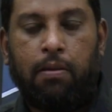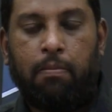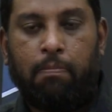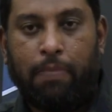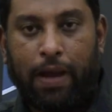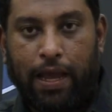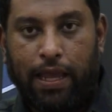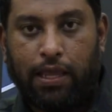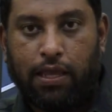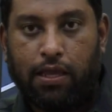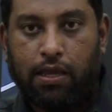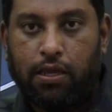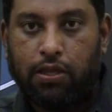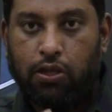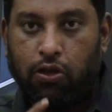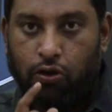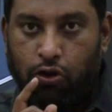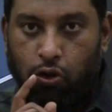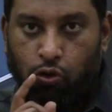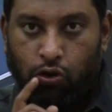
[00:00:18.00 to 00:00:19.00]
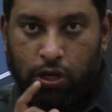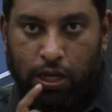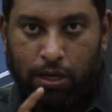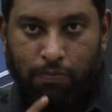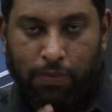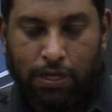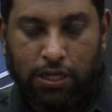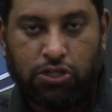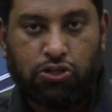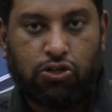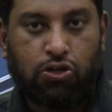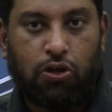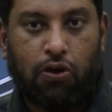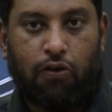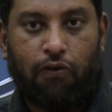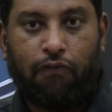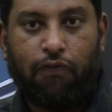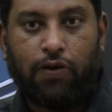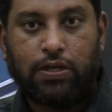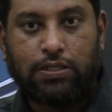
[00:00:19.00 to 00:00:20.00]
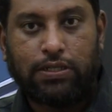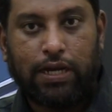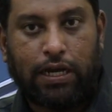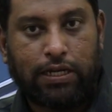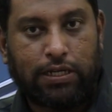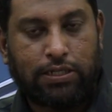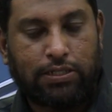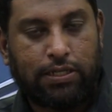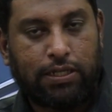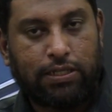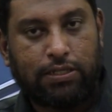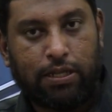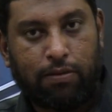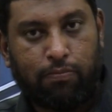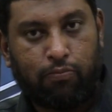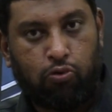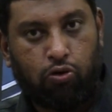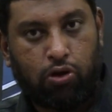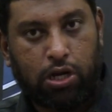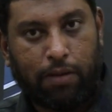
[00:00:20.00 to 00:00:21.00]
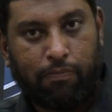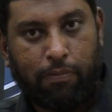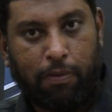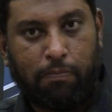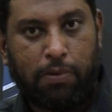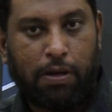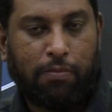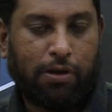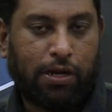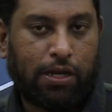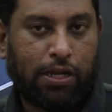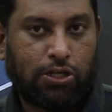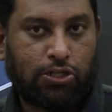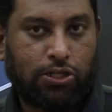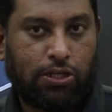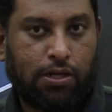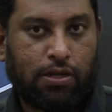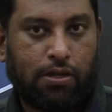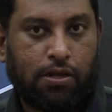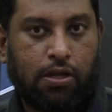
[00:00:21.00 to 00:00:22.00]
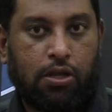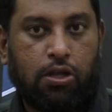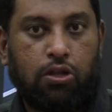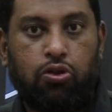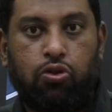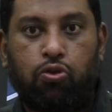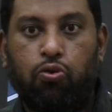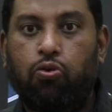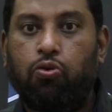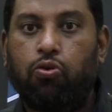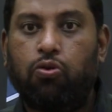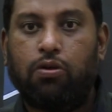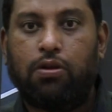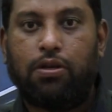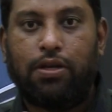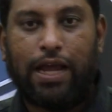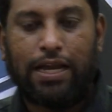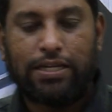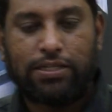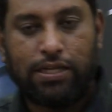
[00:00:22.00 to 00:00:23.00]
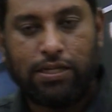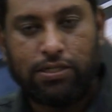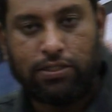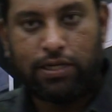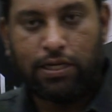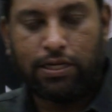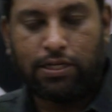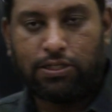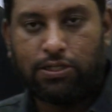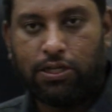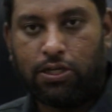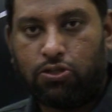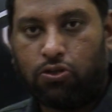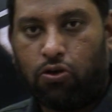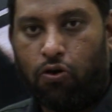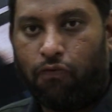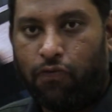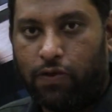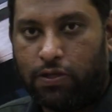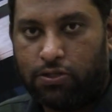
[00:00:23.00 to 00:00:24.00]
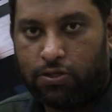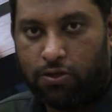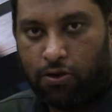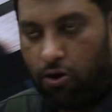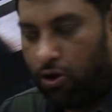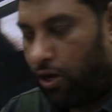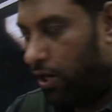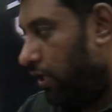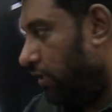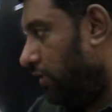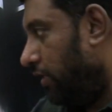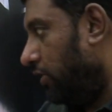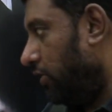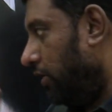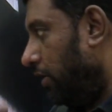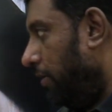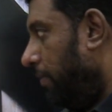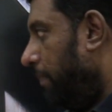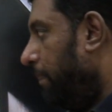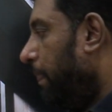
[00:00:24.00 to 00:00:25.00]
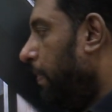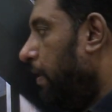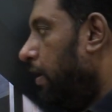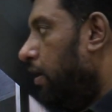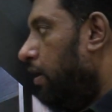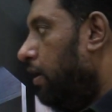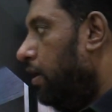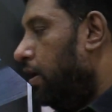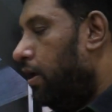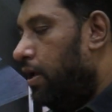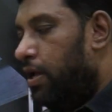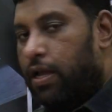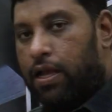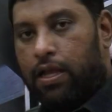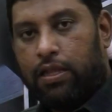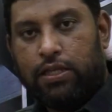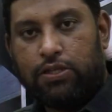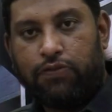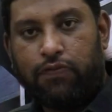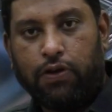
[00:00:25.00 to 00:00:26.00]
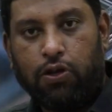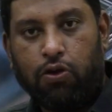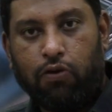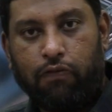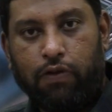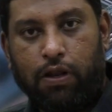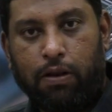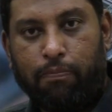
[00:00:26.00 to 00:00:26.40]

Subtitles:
by your Union Ministry of Statistics and Program Implementation through National Statistics Office organization. In this video,